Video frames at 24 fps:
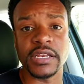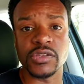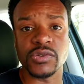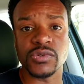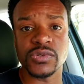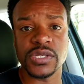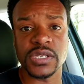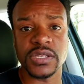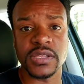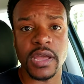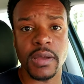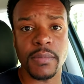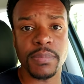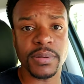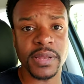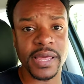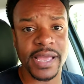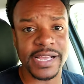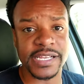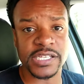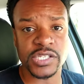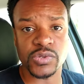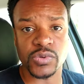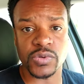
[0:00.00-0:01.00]
and you see their
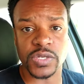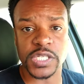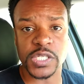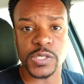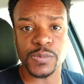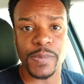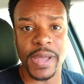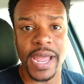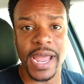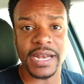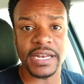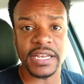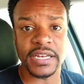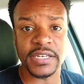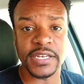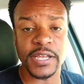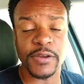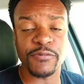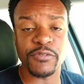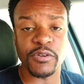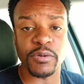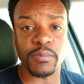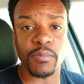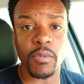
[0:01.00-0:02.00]
plans to expand in
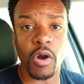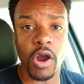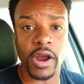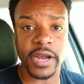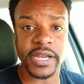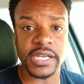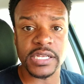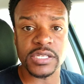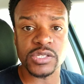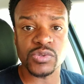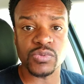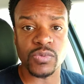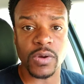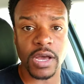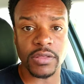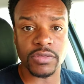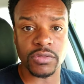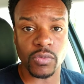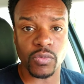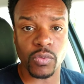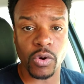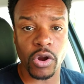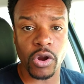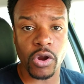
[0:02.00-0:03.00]
different markets
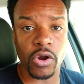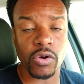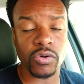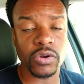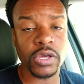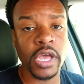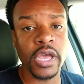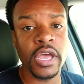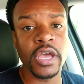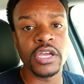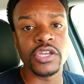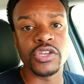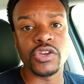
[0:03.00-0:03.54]
throughout the world.